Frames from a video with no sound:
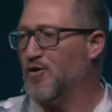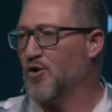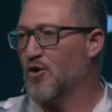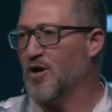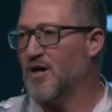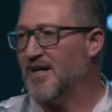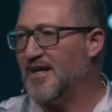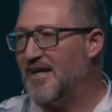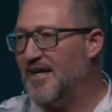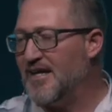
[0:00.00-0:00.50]
you
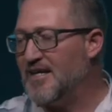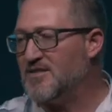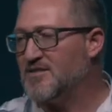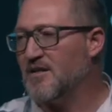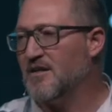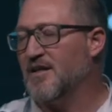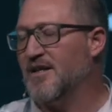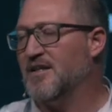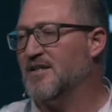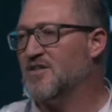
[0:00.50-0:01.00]
are
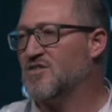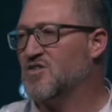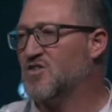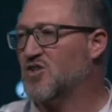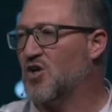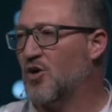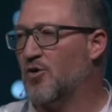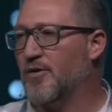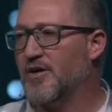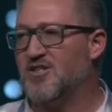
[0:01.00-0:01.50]
easily
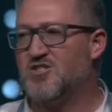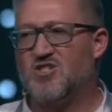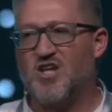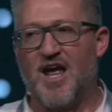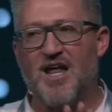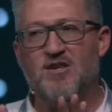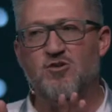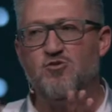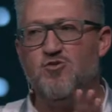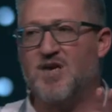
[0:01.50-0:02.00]
discouraged
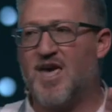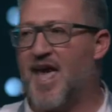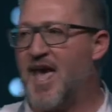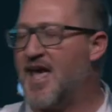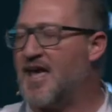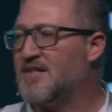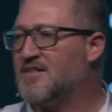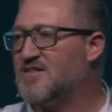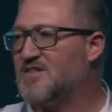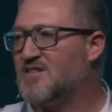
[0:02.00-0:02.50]
and you
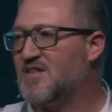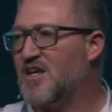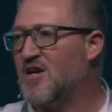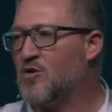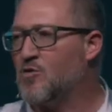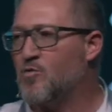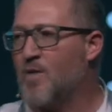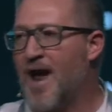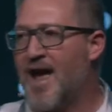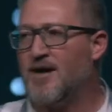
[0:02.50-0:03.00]
can't see
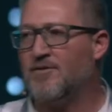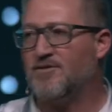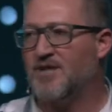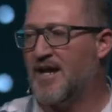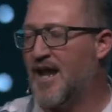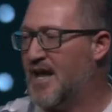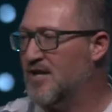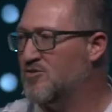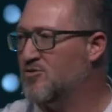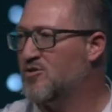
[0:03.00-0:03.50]
around
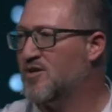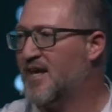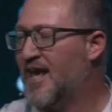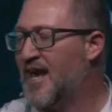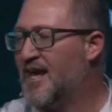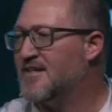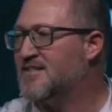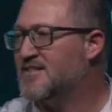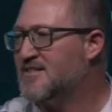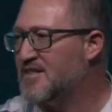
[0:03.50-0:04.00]
it and you
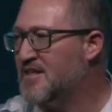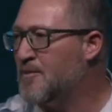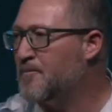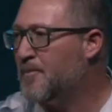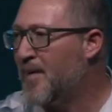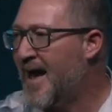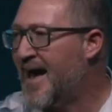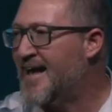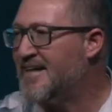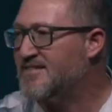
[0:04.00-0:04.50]
can't see
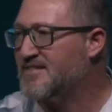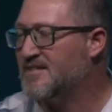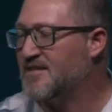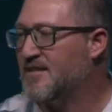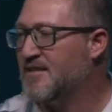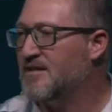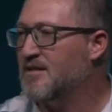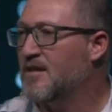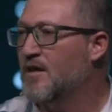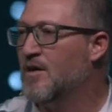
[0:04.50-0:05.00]
past
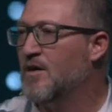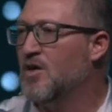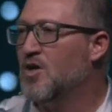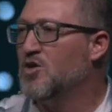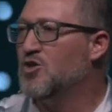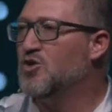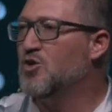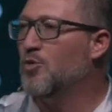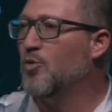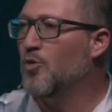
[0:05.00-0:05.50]
it,
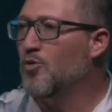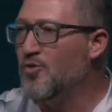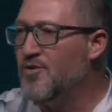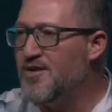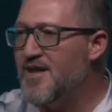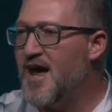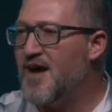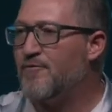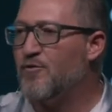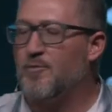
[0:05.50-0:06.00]
you will
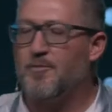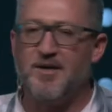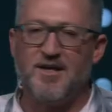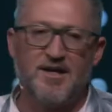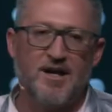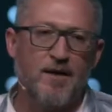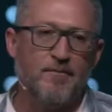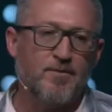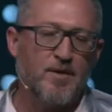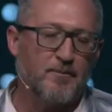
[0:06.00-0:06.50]
never
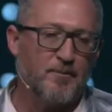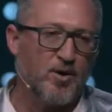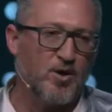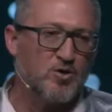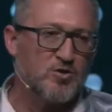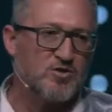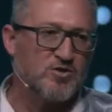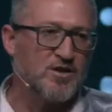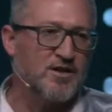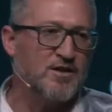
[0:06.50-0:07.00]
become the
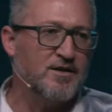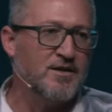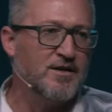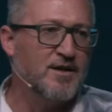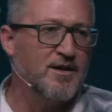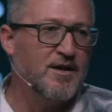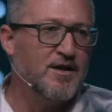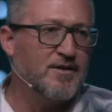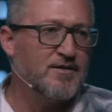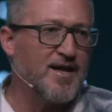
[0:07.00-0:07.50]
person
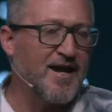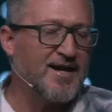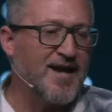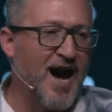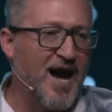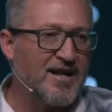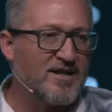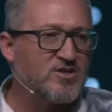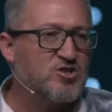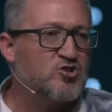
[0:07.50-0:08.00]
that
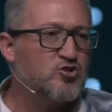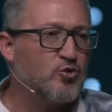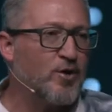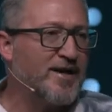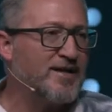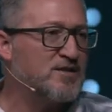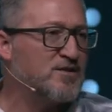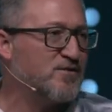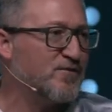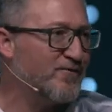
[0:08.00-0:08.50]
God is
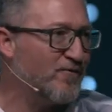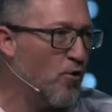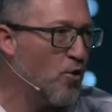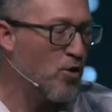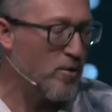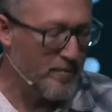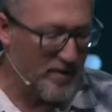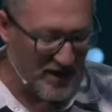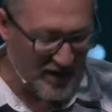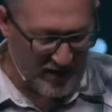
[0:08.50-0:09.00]

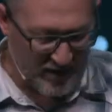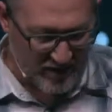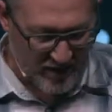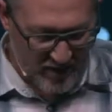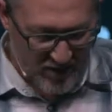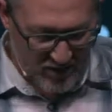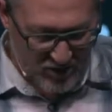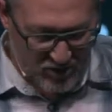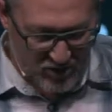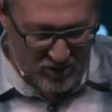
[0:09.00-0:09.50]
transforming
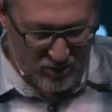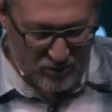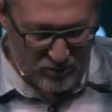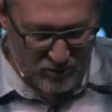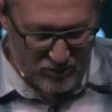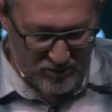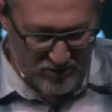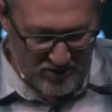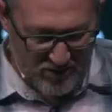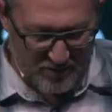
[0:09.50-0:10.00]

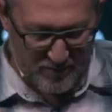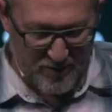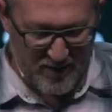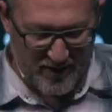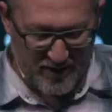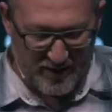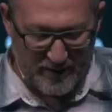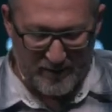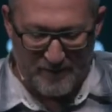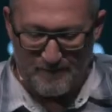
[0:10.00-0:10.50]
you to
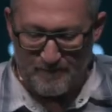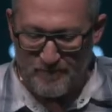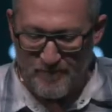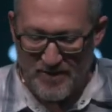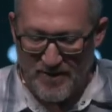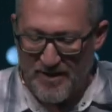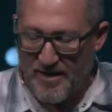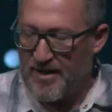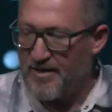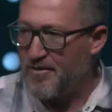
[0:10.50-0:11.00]
be.
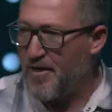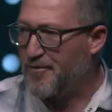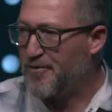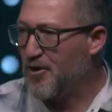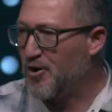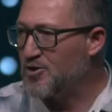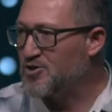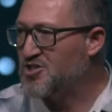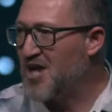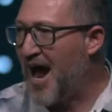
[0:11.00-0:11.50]
The
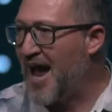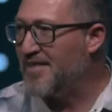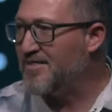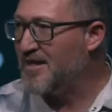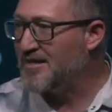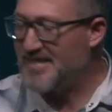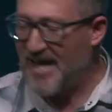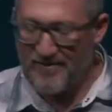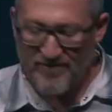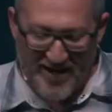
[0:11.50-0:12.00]
third giant
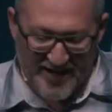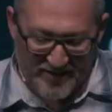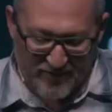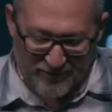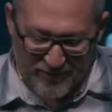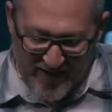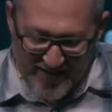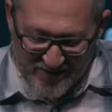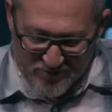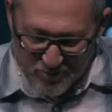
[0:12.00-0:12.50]
that David had to
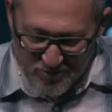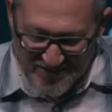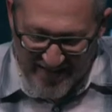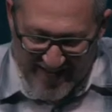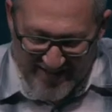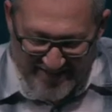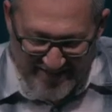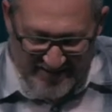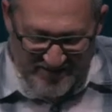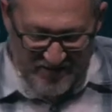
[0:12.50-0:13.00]
face was
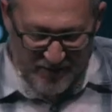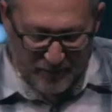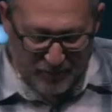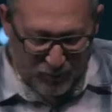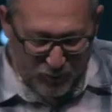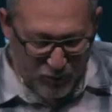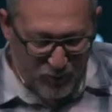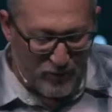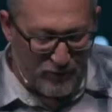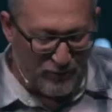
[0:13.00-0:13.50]
that
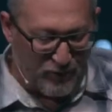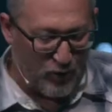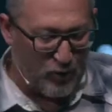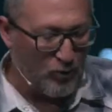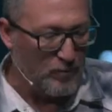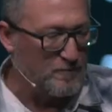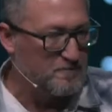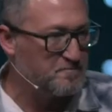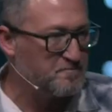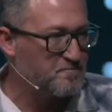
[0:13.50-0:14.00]
disapproval